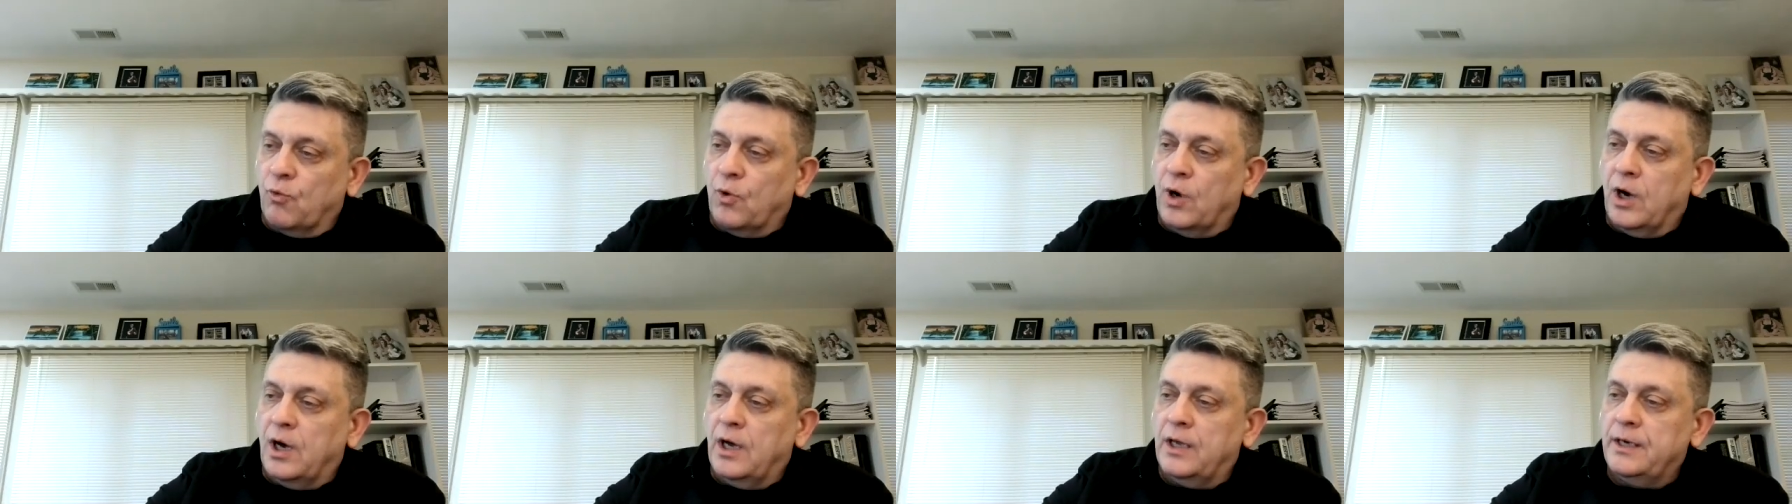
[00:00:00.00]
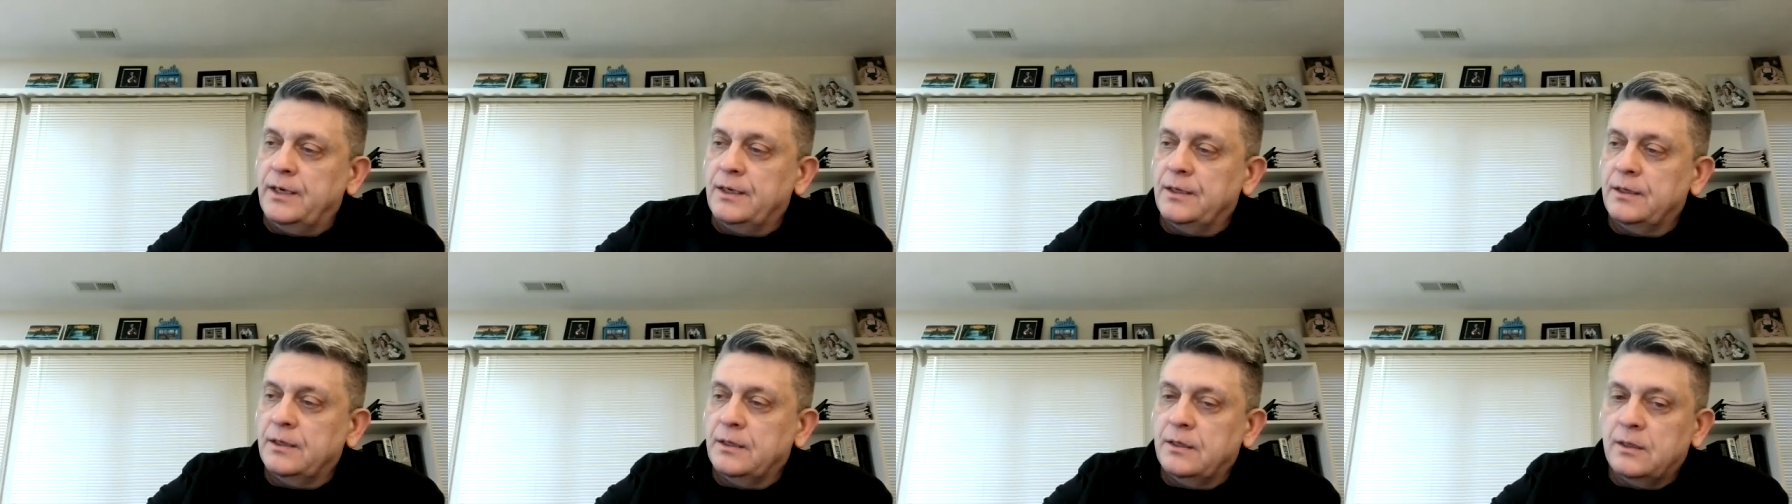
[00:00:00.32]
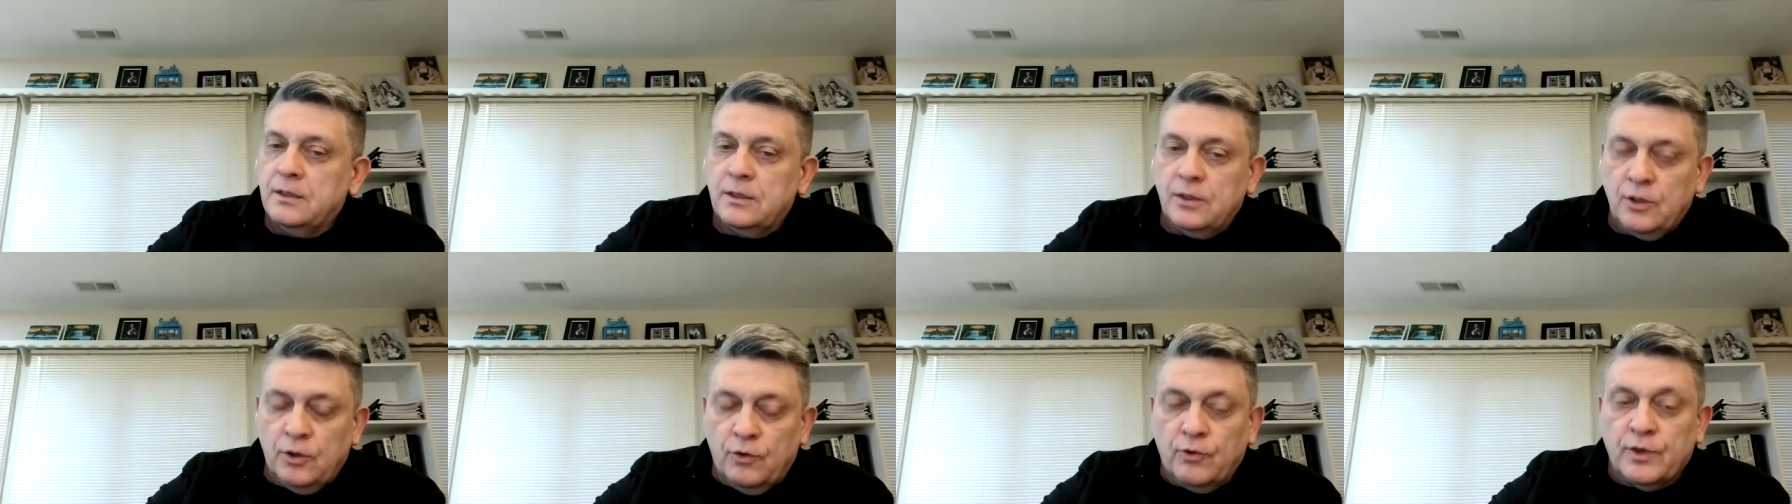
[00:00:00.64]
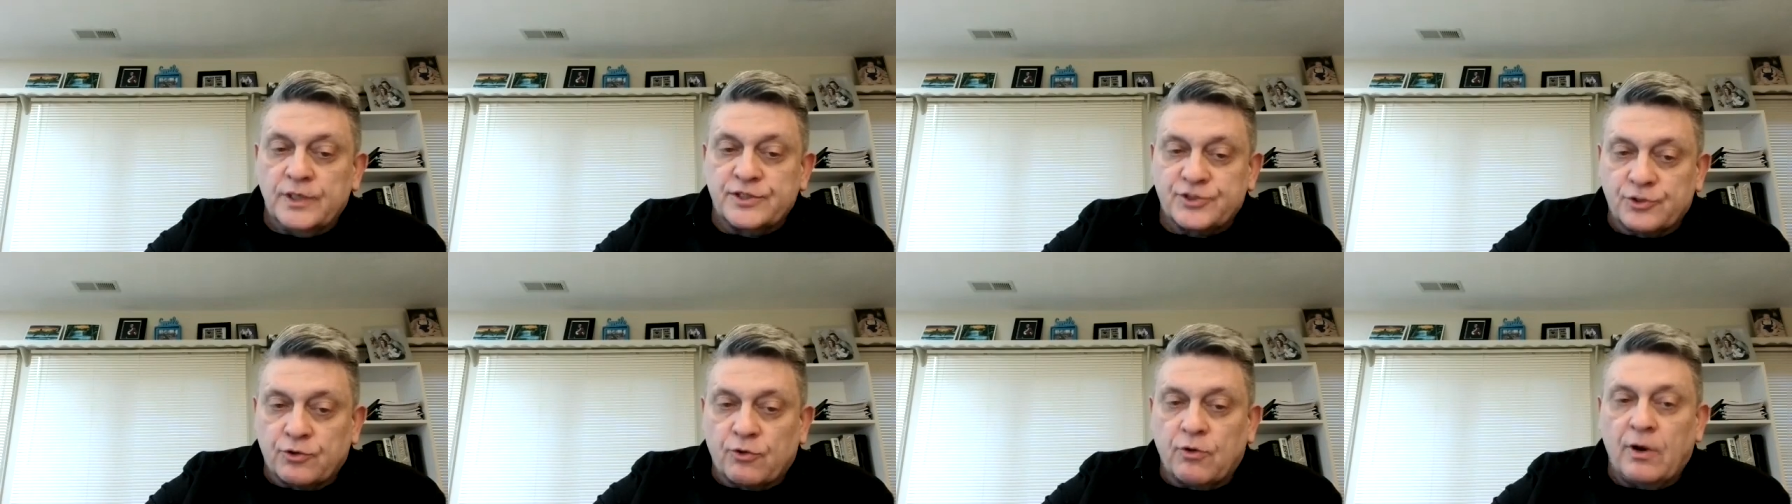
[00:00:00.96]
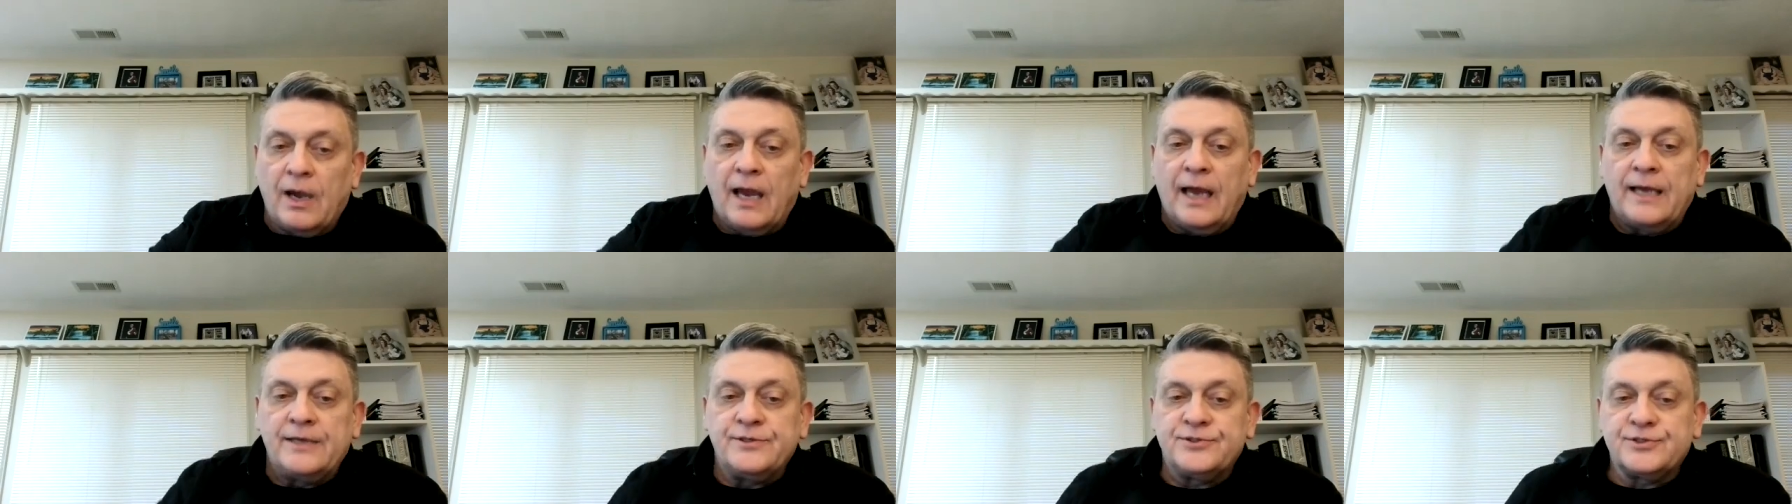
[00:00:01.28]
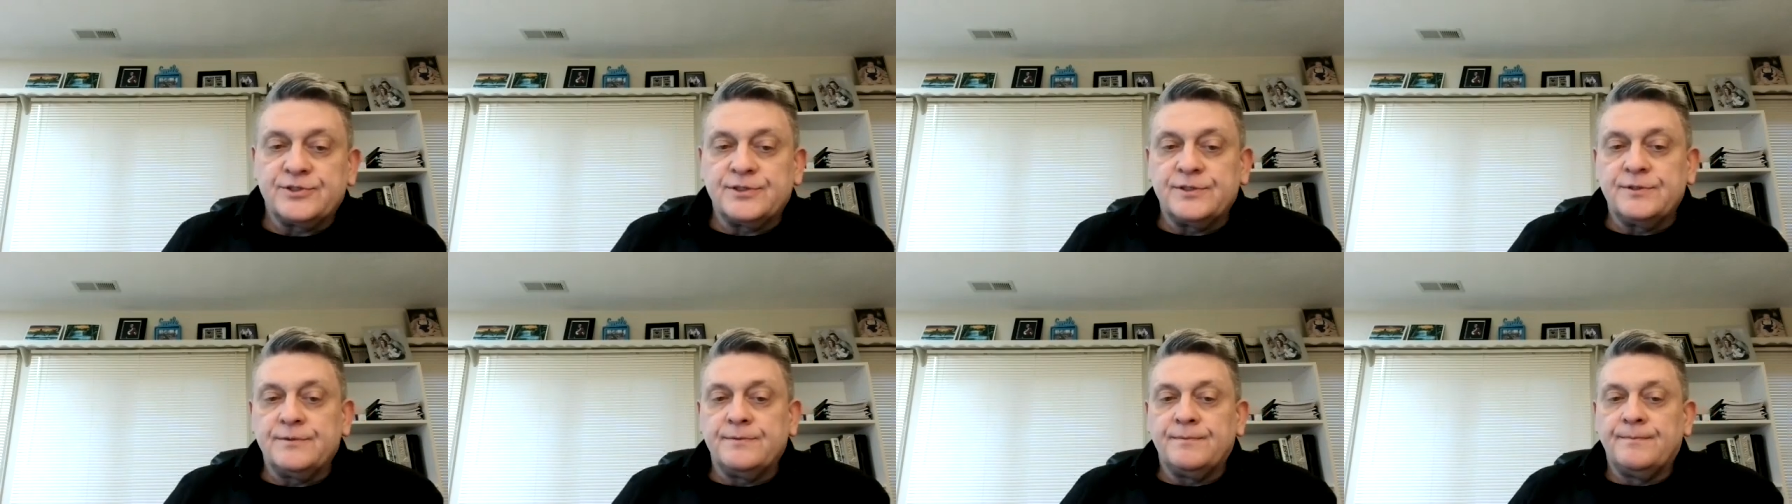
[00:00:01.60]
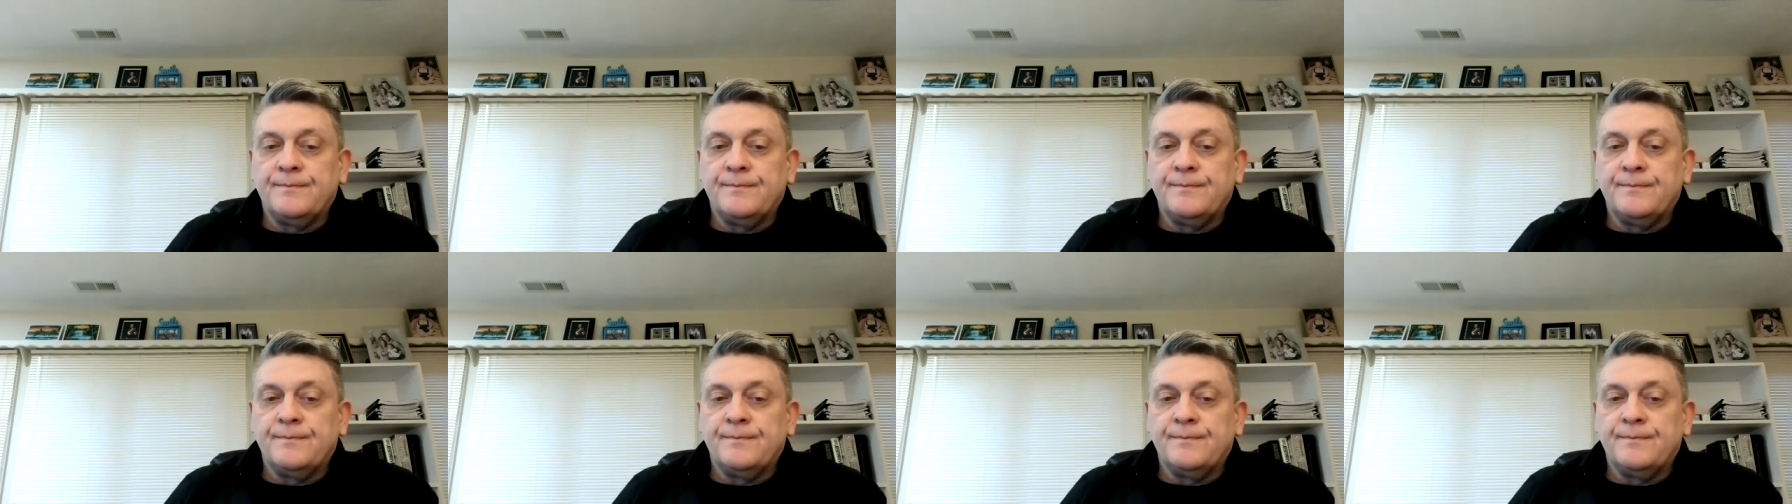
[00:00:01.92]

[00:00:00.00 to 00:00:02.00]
one who is Christ.